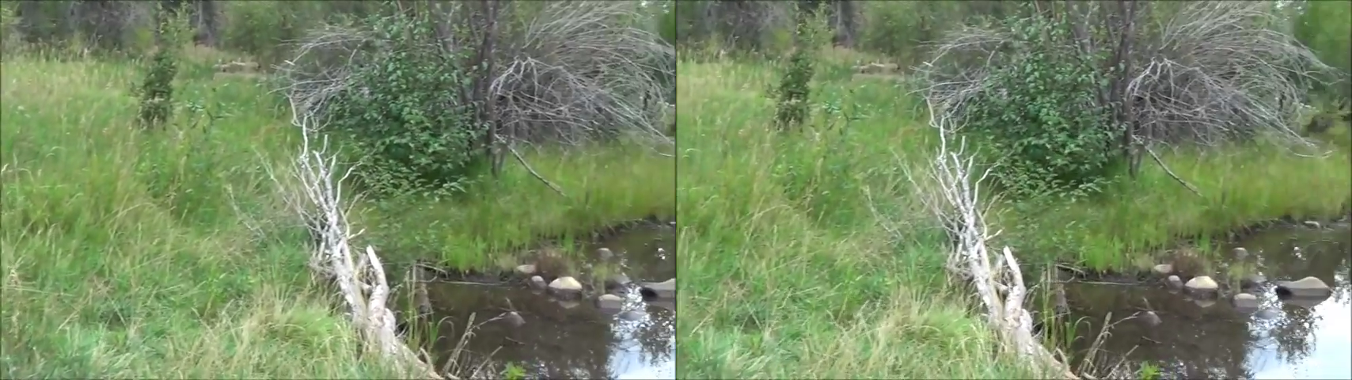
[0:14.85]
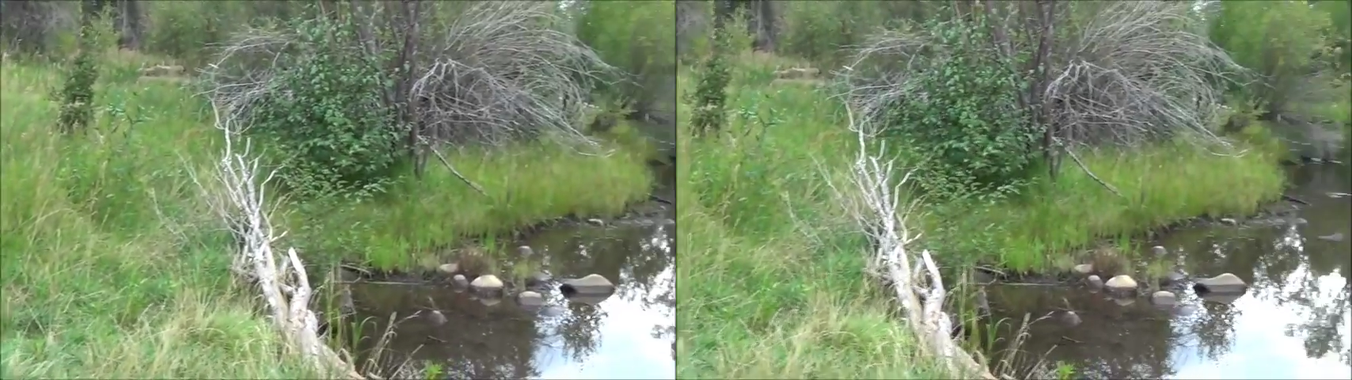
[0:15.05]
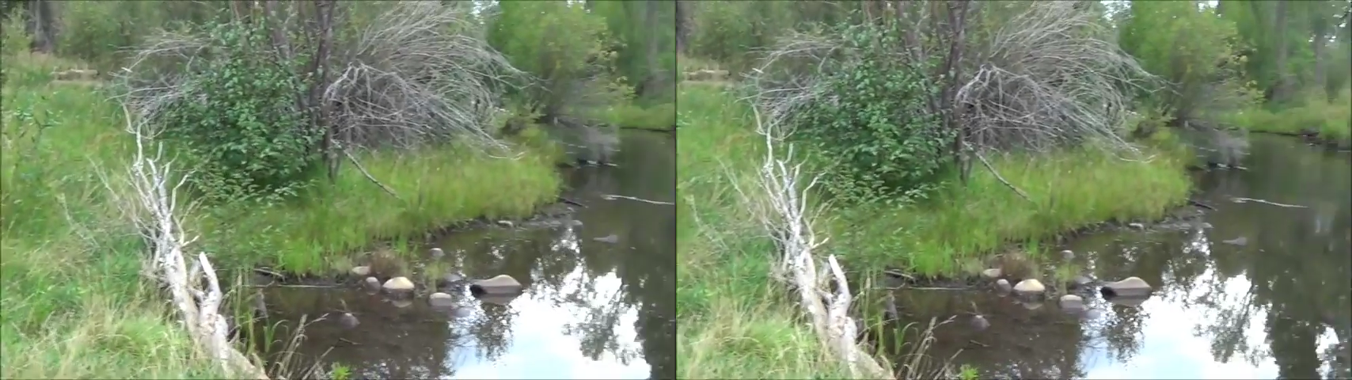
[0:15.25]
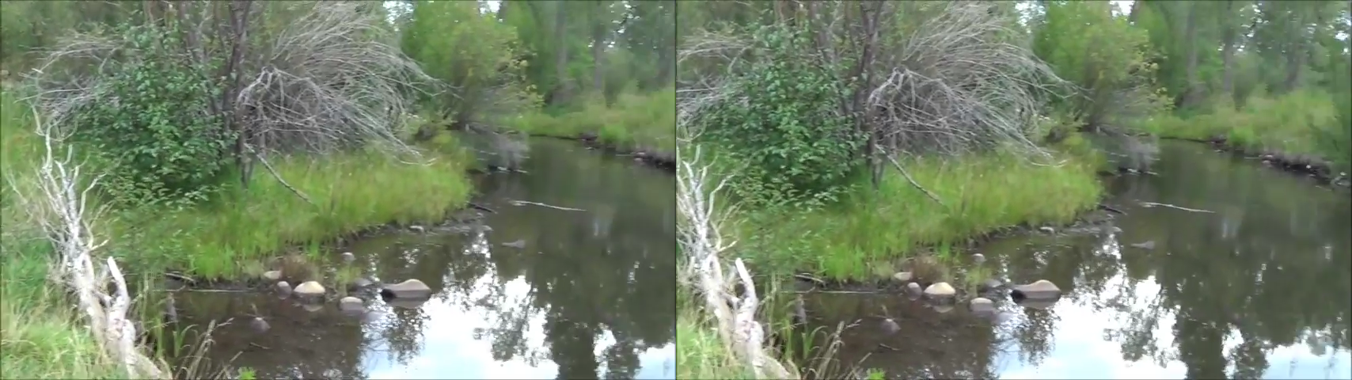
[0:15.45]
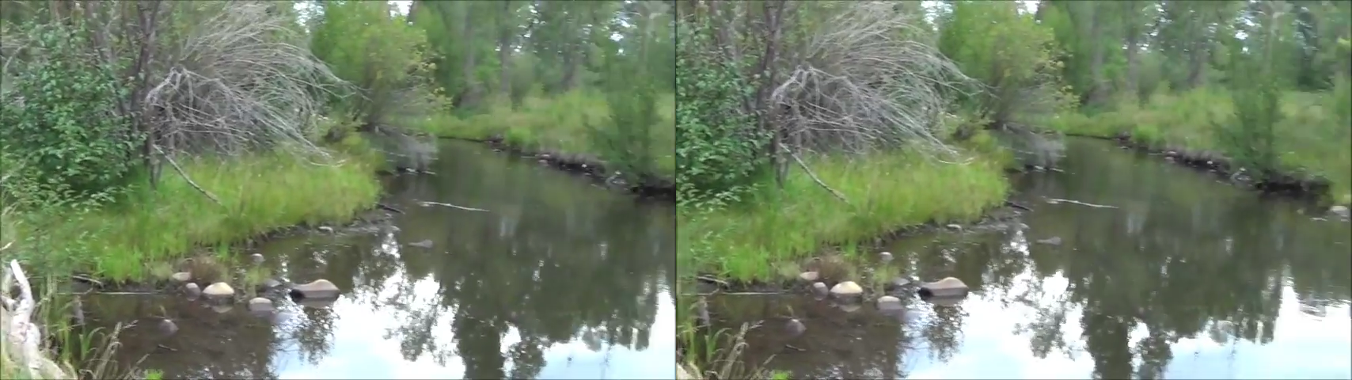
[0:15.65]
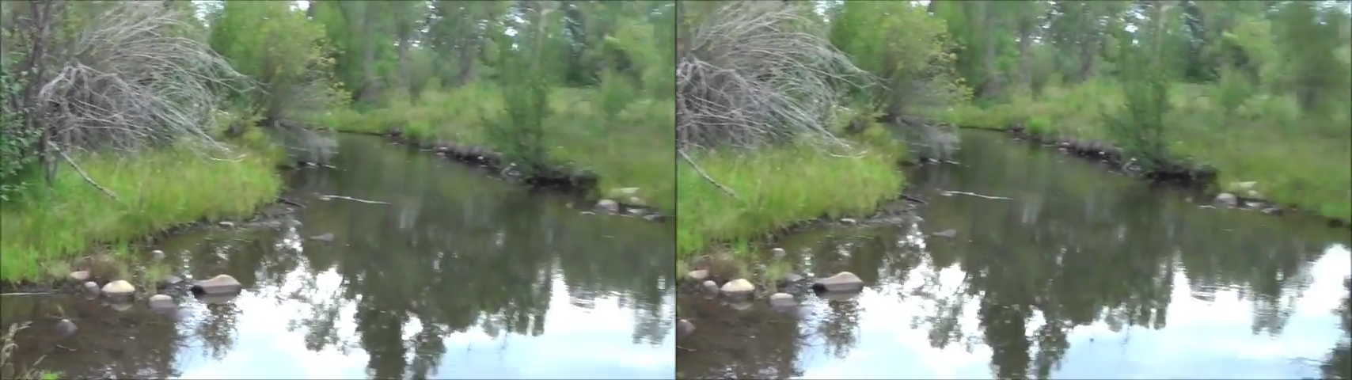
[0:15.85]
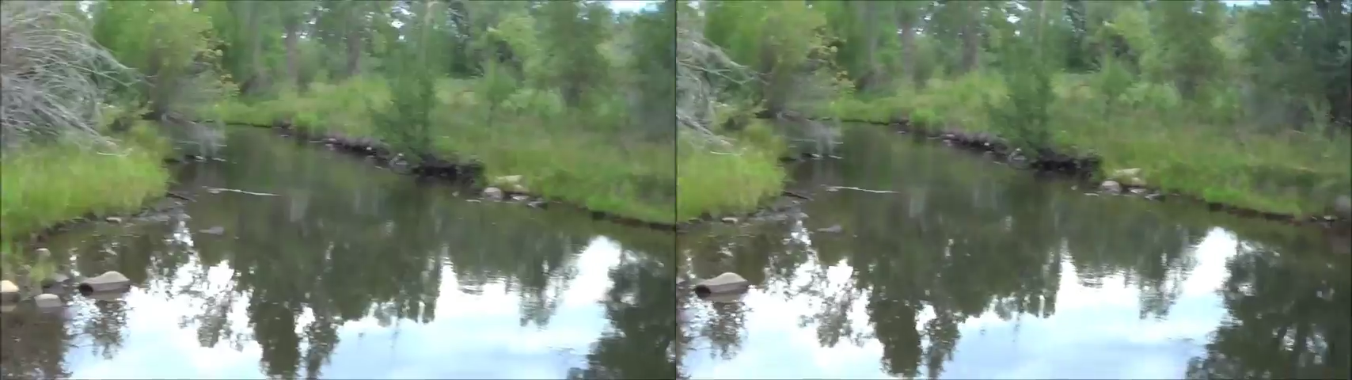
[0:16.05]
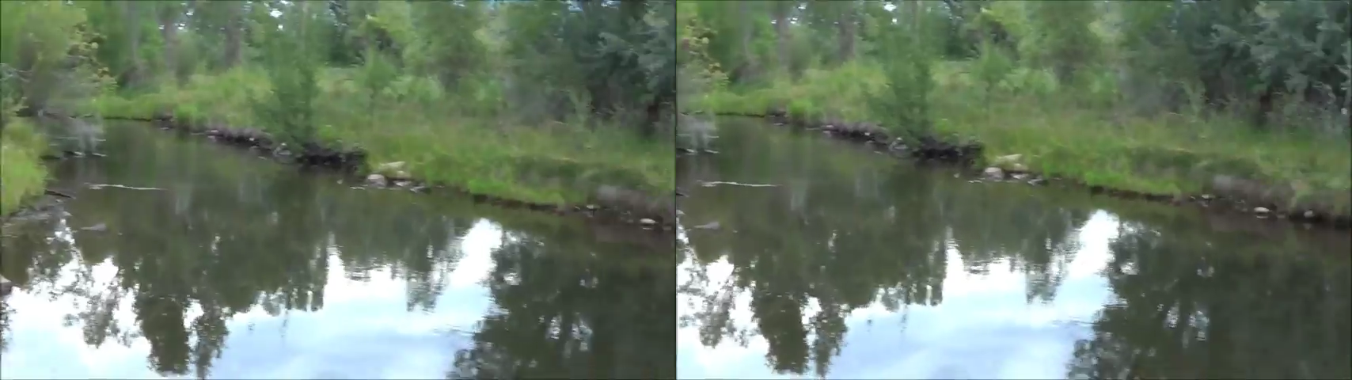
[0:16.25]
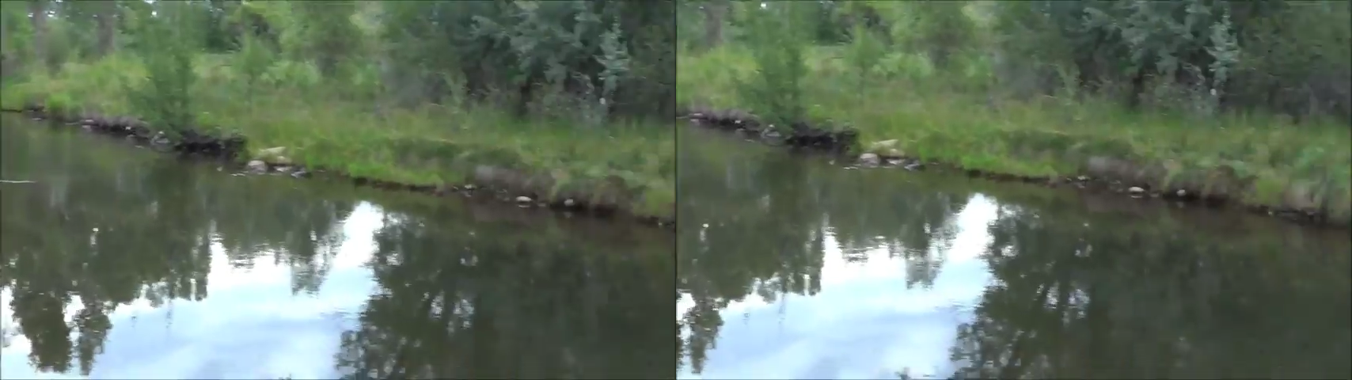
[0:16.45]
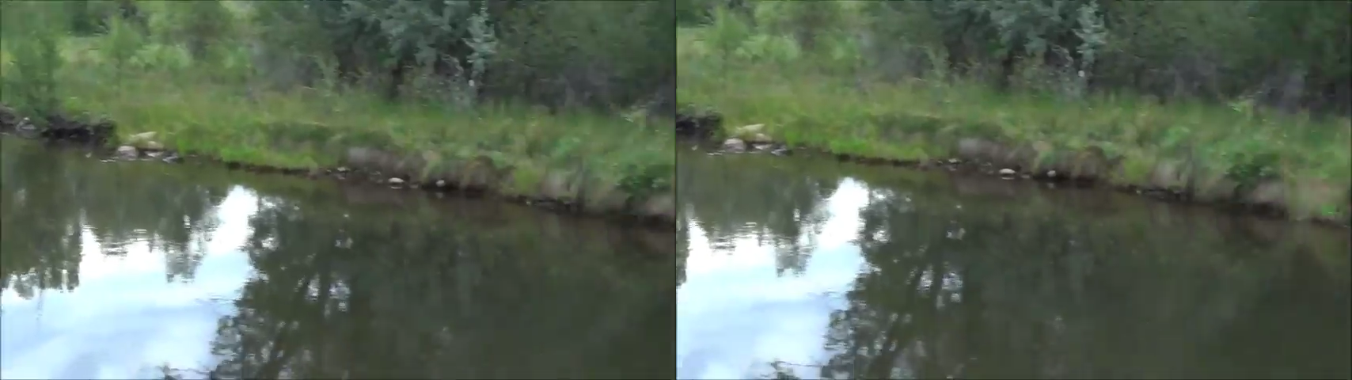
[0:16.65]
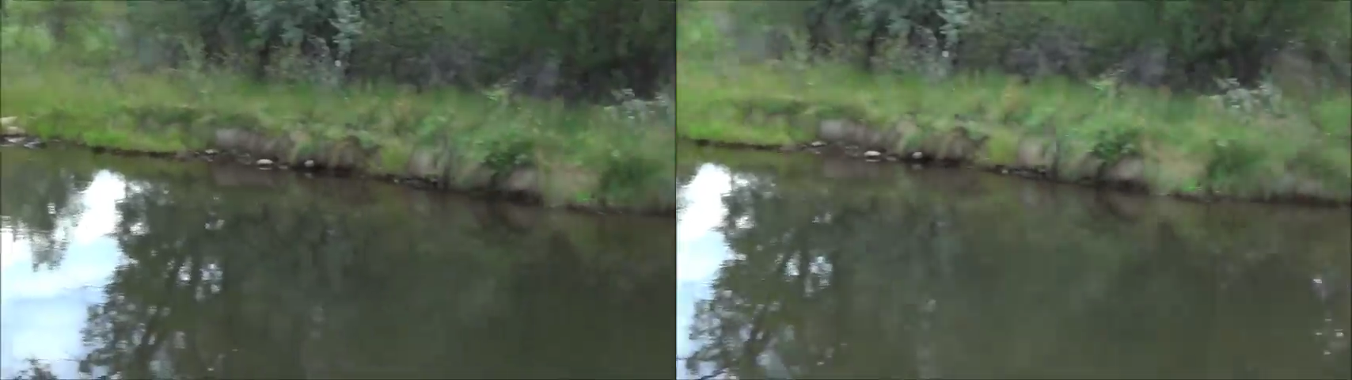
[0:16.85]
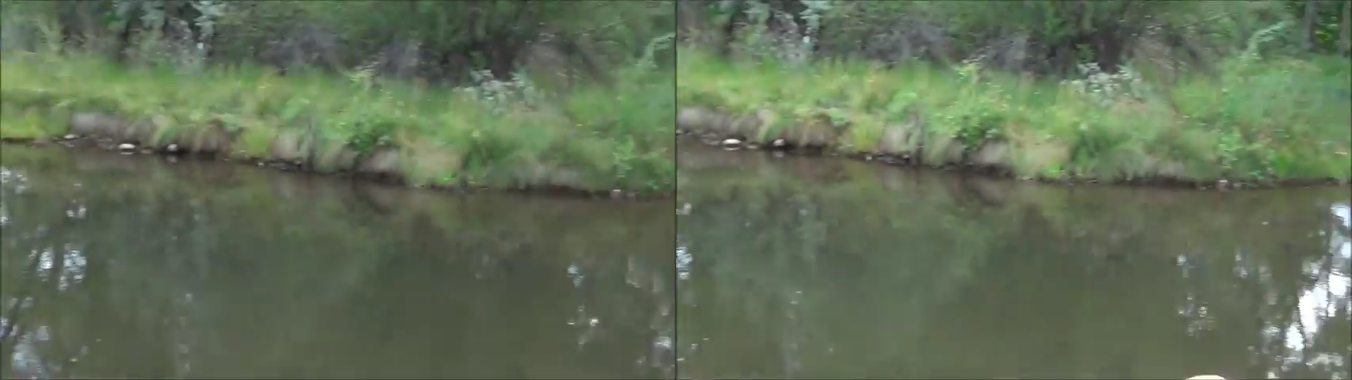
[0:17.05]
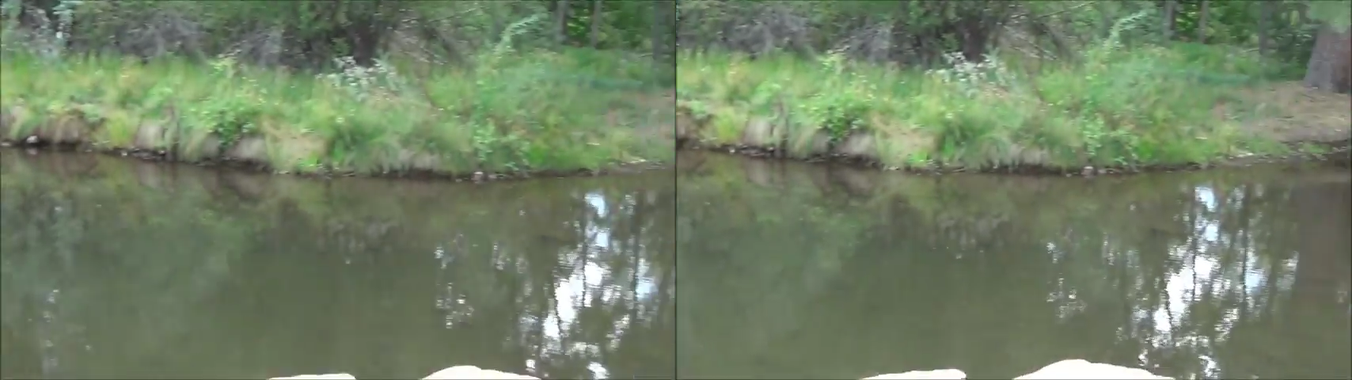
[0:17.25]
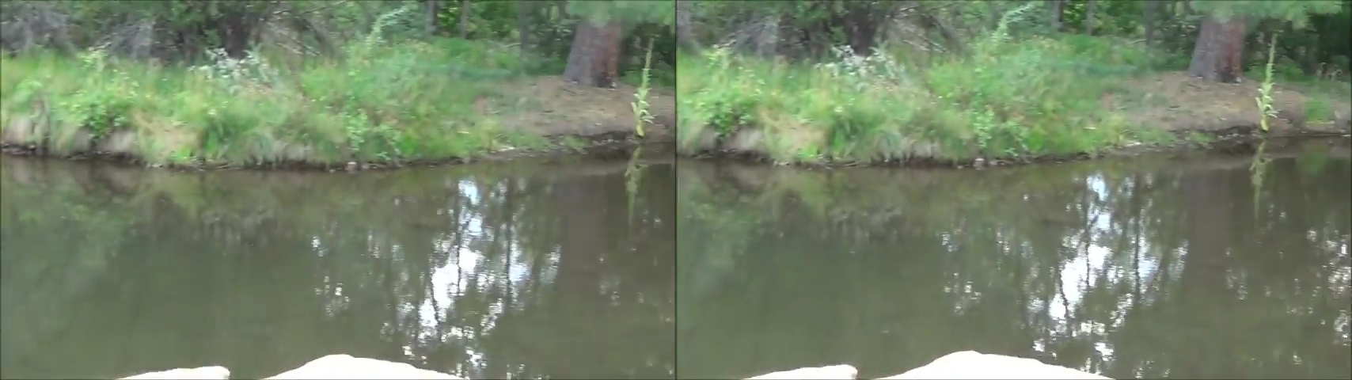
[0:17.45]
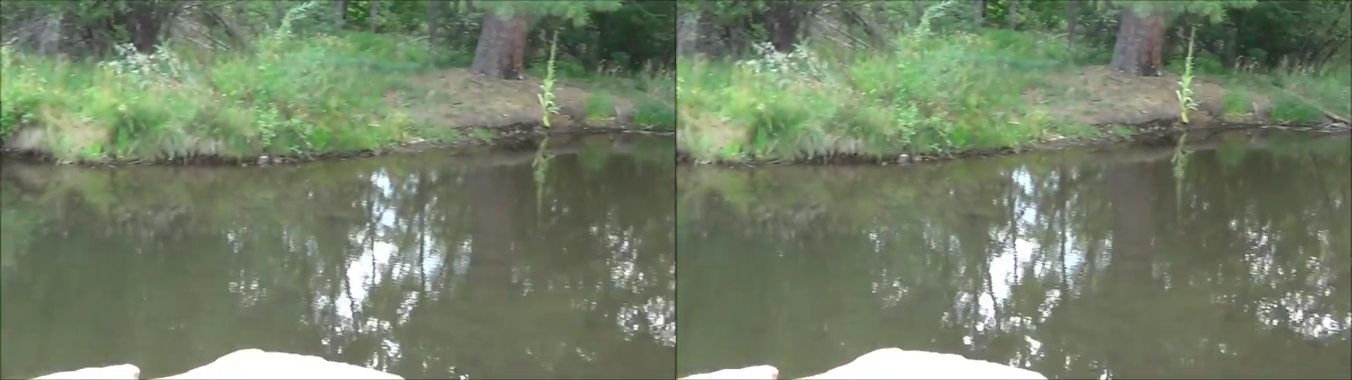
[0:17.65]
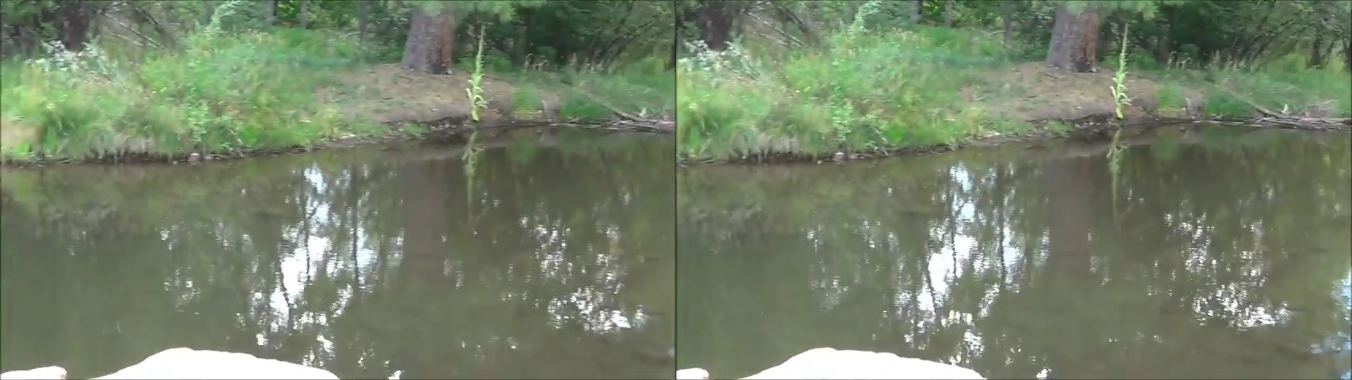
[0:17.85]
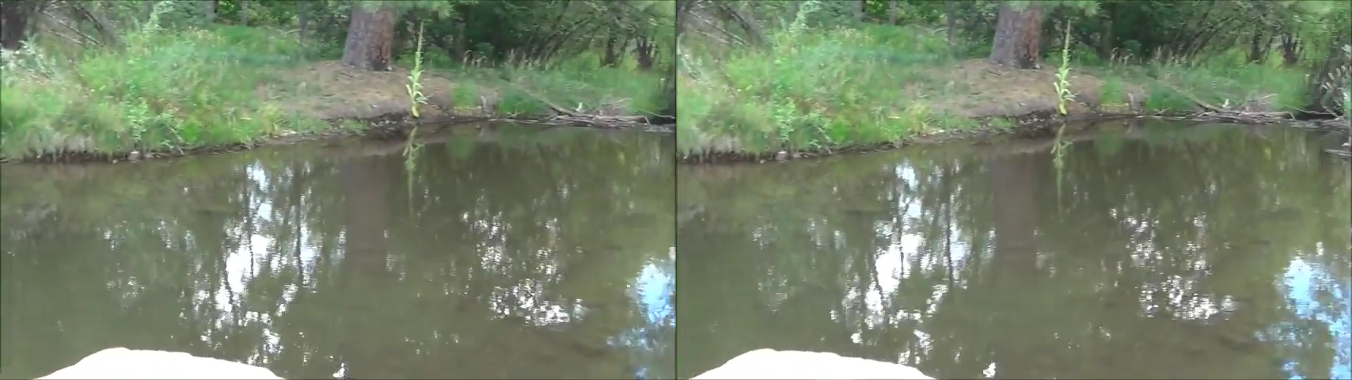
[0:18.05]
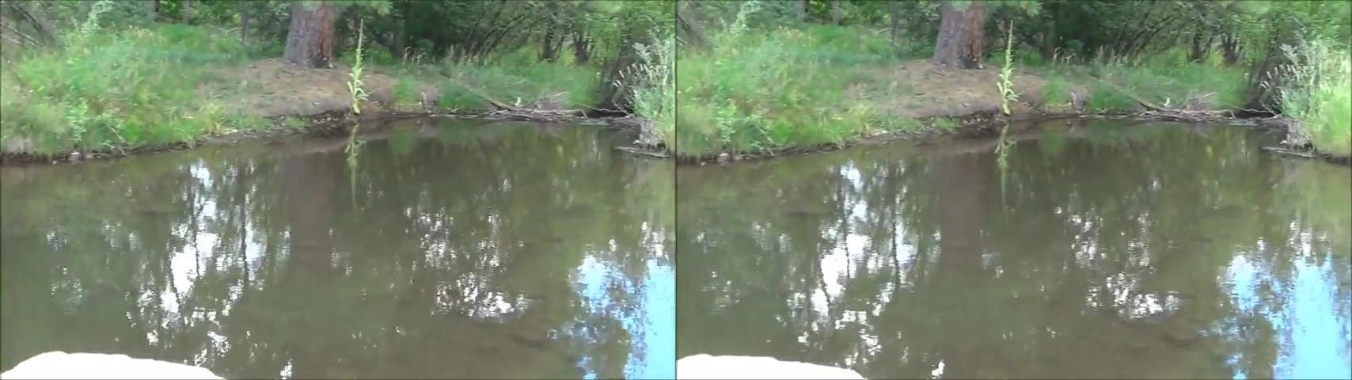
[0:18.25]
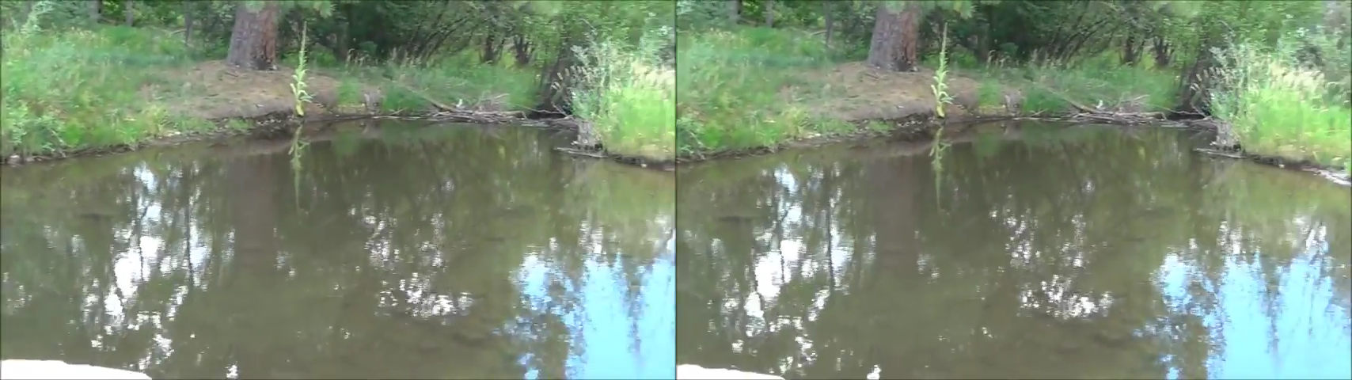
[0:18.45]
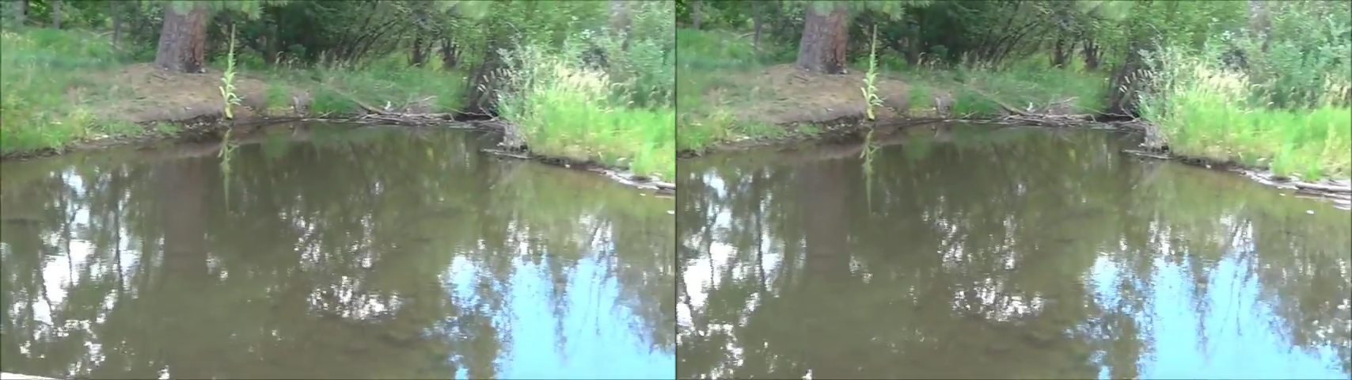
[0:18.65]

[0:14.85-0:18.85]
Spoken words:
(no speaker visible)